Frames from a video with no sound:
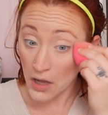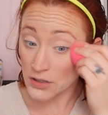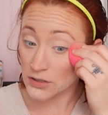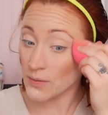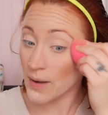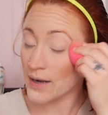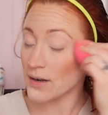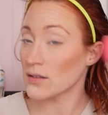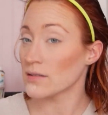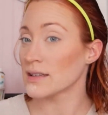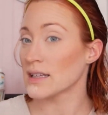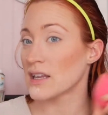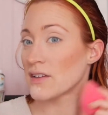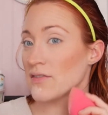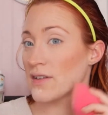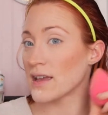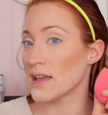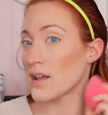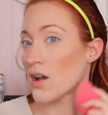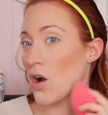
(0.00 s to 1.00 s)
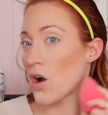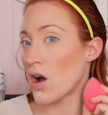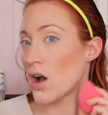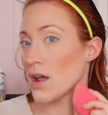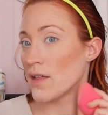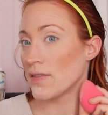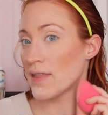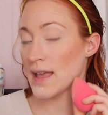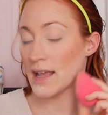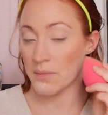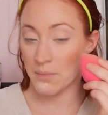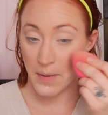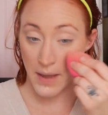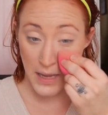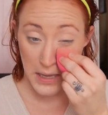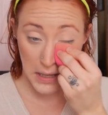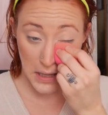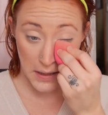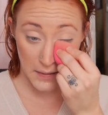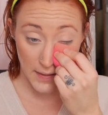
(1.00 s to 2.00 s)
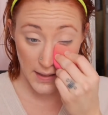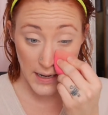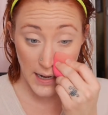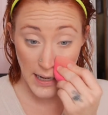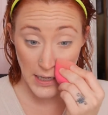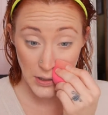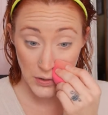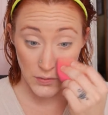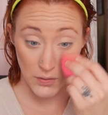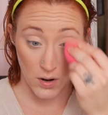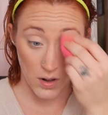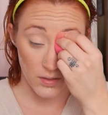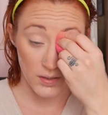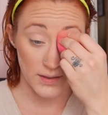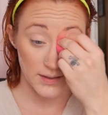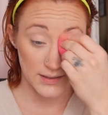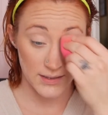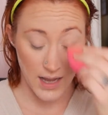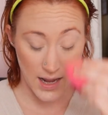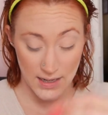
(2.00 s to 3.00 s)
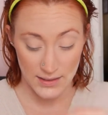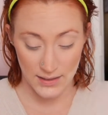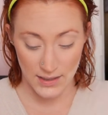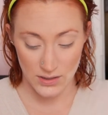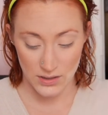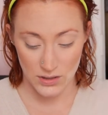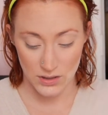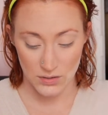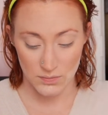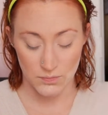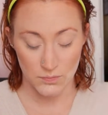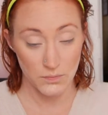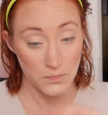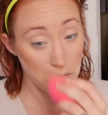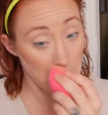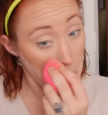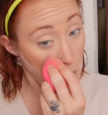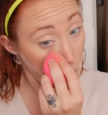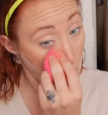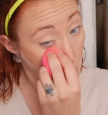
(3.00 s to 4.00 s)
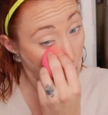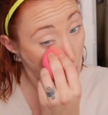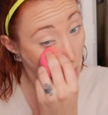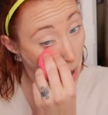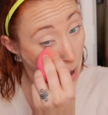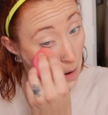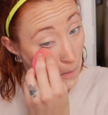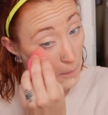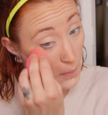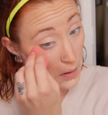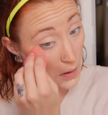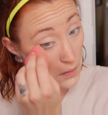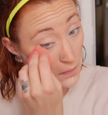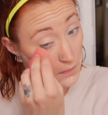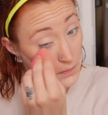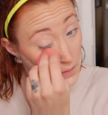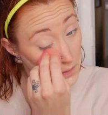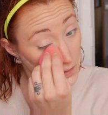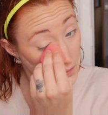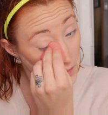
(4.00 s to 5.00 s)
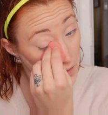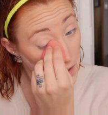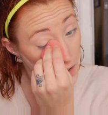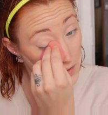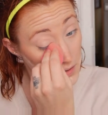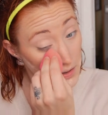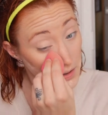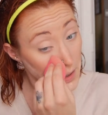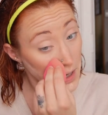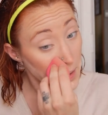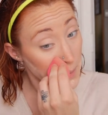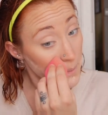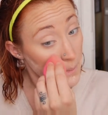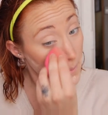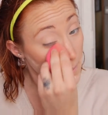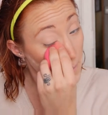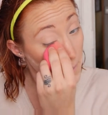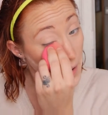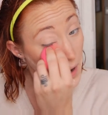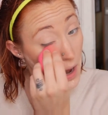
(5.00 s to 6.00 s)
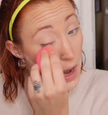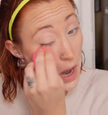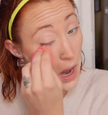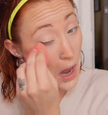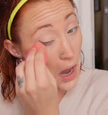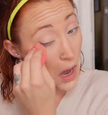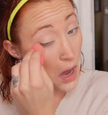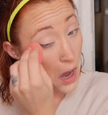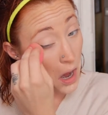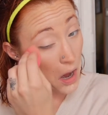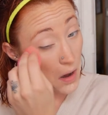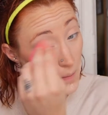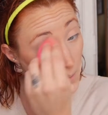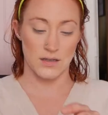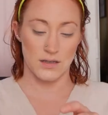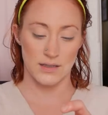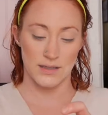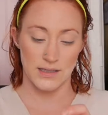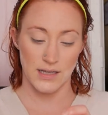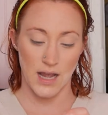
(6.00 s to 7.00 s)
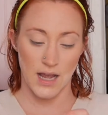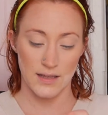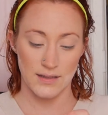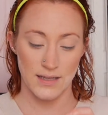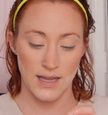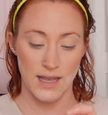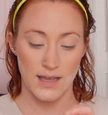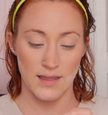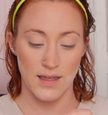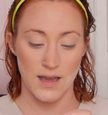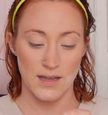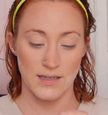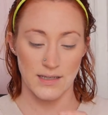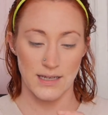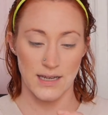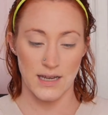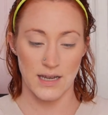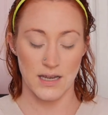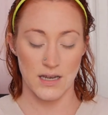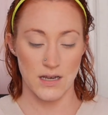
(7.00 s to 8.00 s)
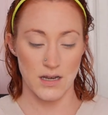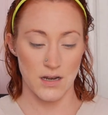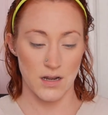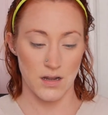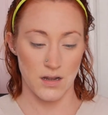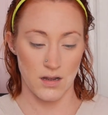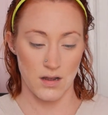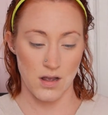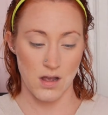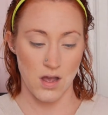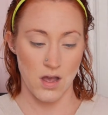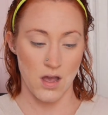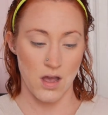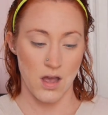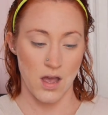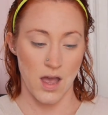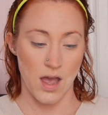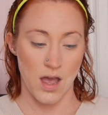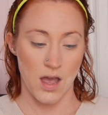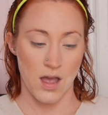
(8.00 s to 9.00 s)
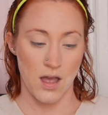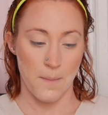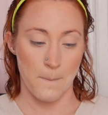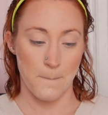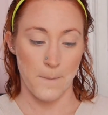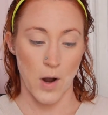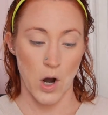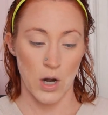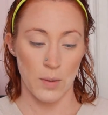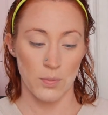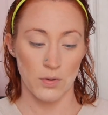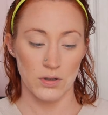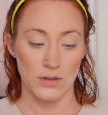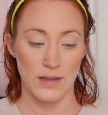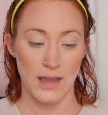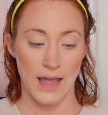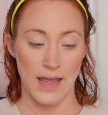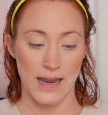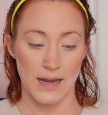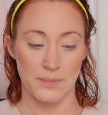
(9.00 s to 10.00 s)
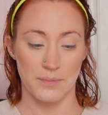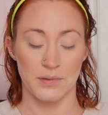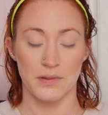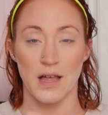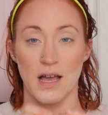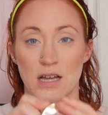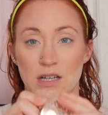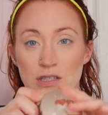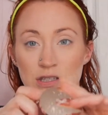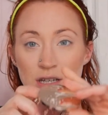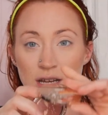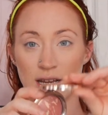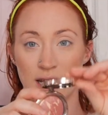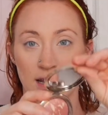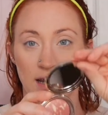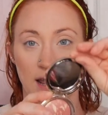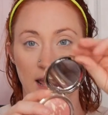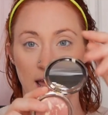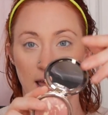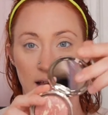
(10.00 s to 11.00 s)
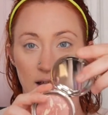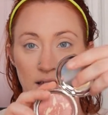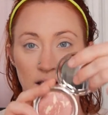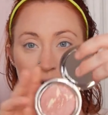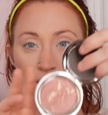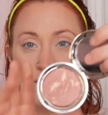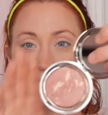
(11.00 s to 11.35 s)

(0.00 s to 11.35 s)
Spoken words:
So I don't leave it on like baking like I do on the side. I just put a little under my eye. Ciate London Marbled Light Blush in Halo.